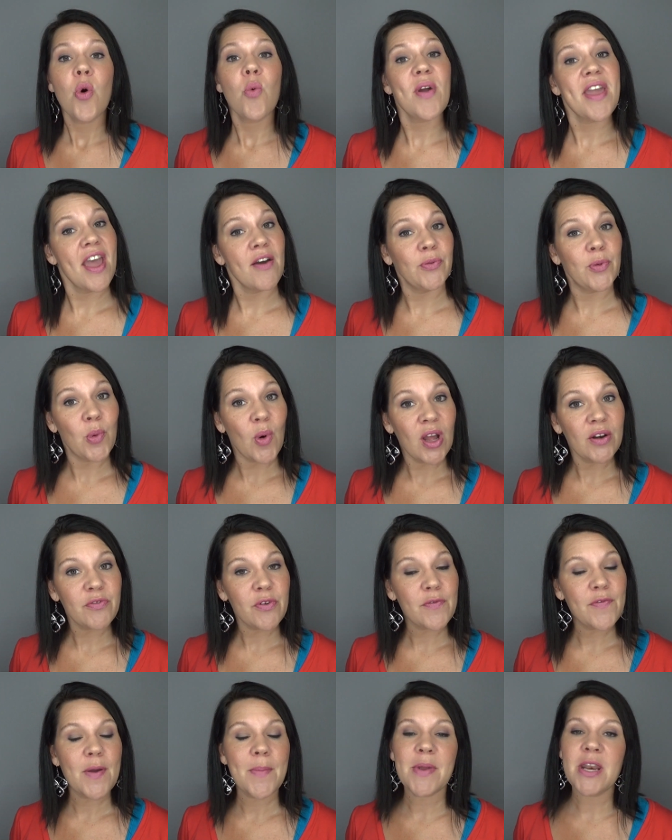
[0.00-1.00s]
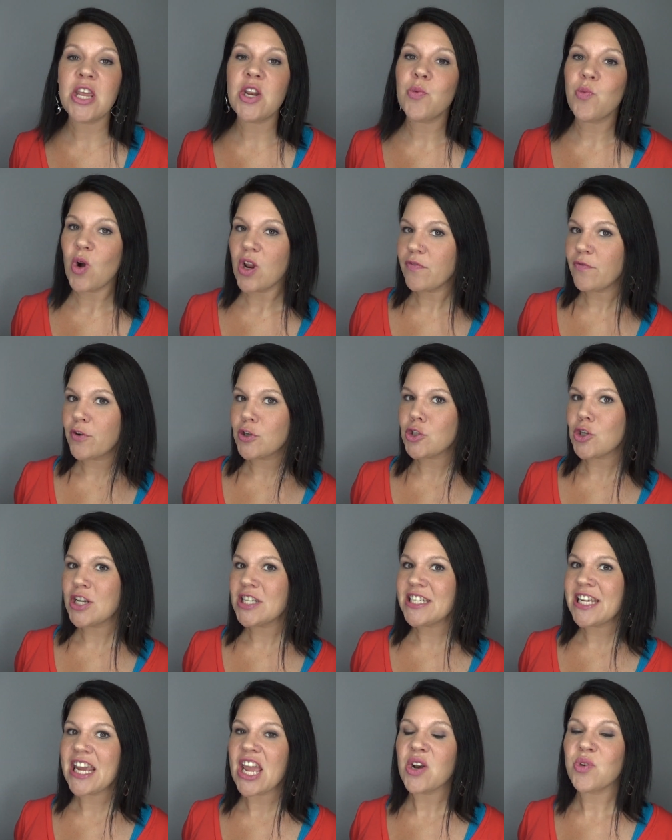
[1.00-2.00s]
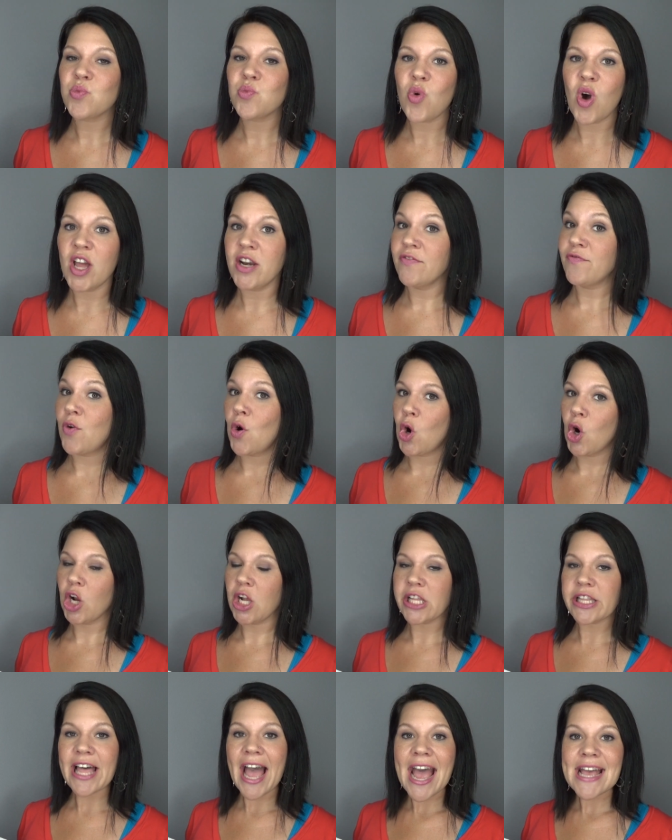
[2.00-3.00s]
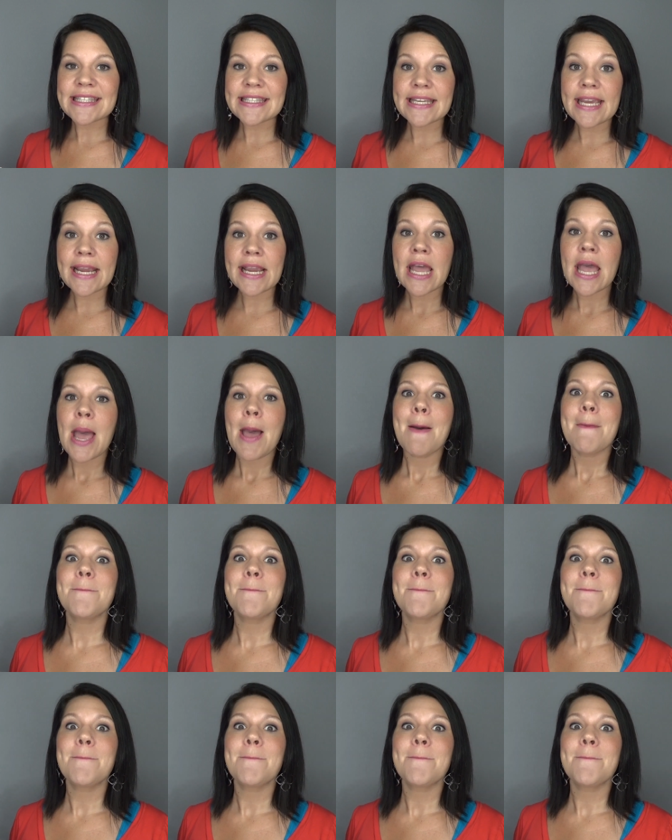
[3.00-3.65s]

We have one for feminine, one for trendy, and one for classic,